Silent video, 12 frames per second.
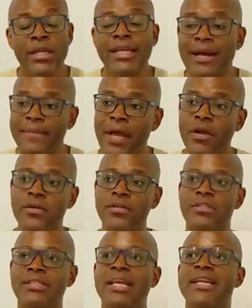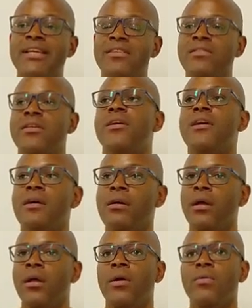Now, I'm not going to stand here and say,
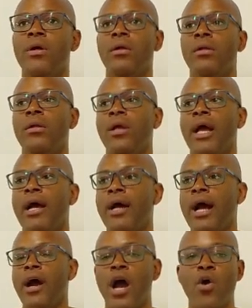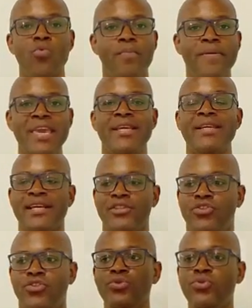I will be in
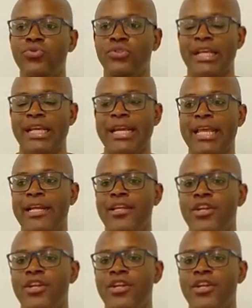that shoes and then,